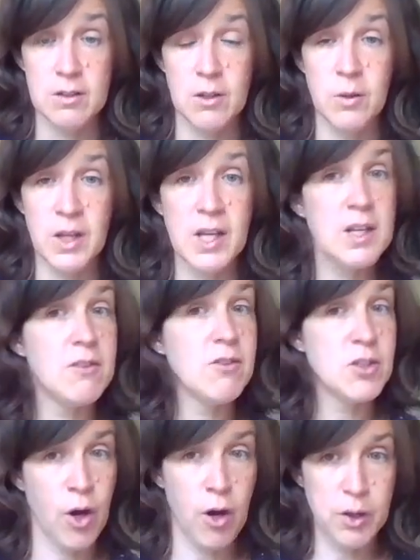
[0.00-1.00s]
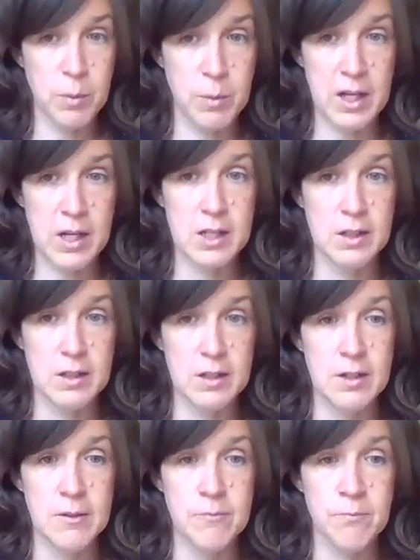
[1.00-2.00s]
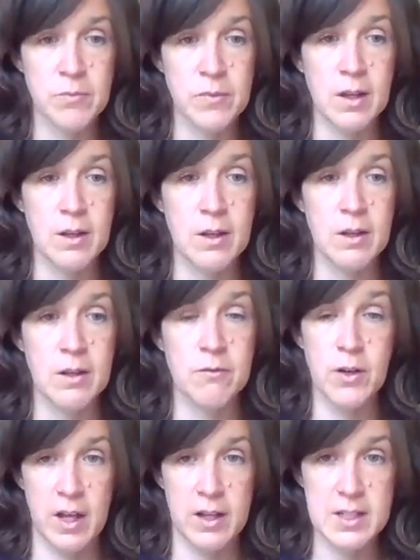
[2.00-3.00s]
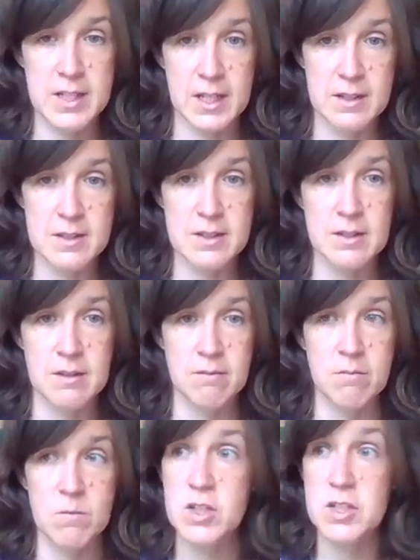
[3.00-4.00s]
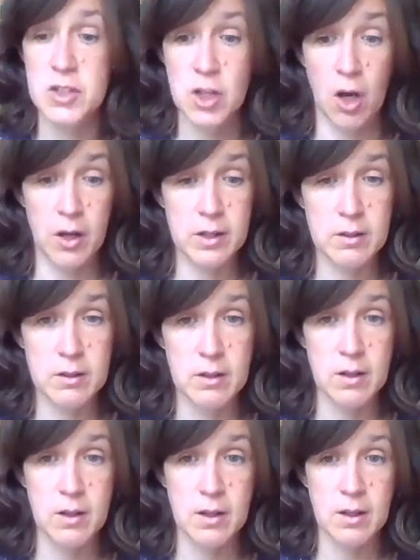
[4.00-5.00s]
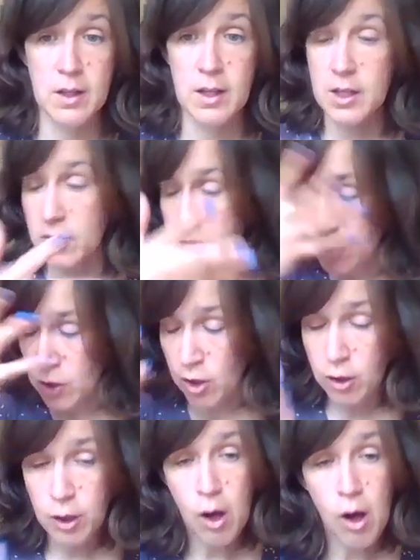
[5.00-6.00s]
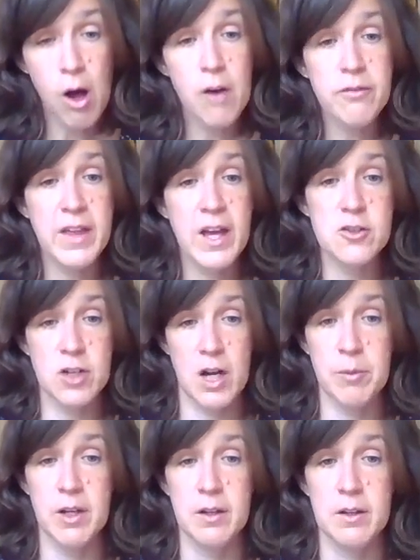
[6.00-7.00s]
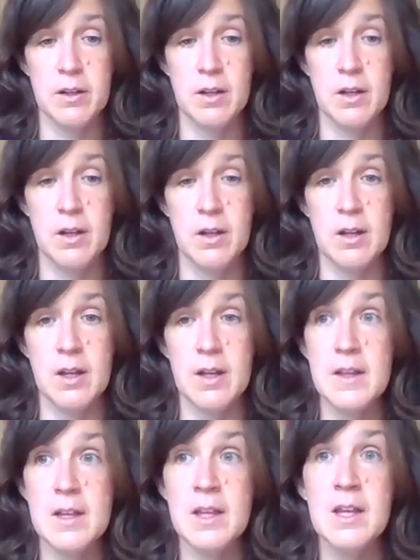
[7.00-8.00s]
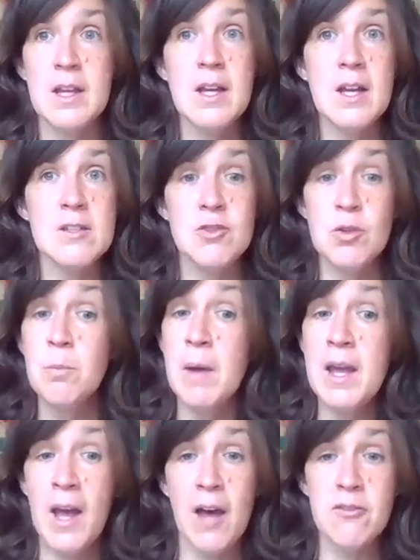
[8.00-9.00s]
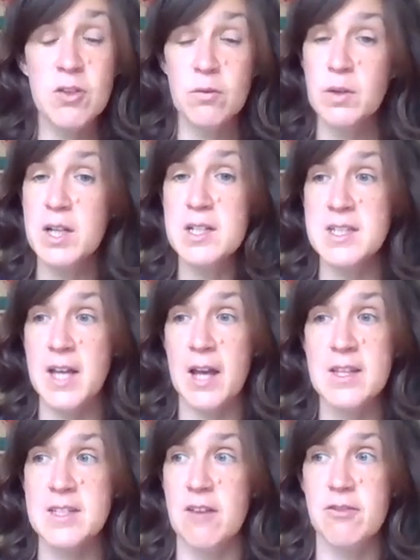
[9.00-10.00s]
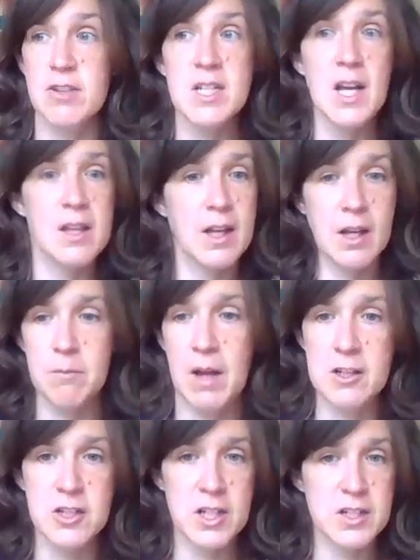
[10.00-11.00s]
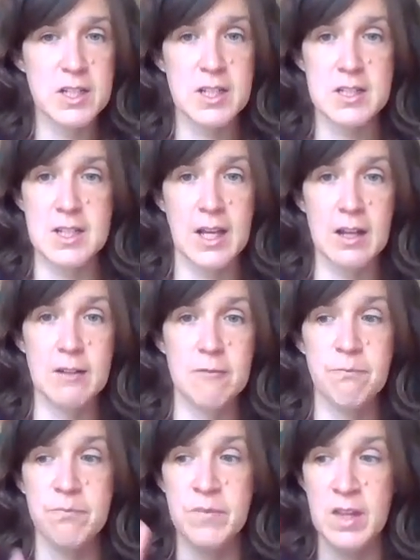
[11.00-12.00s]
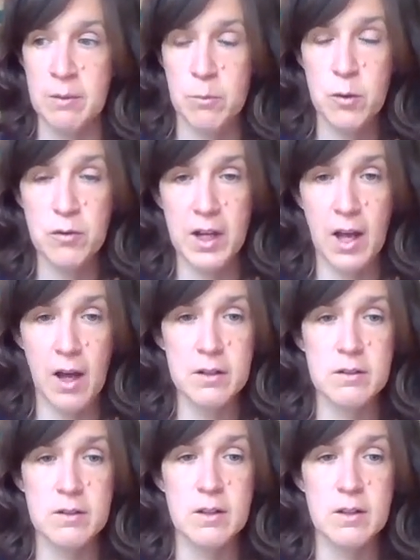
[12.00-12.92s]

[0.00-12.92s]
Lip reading: You can't even talk about it for 90 days. Just done. You turn off that drama. And the key is you may have to redecide this every day. Like, I'm not changing this again. Moving on.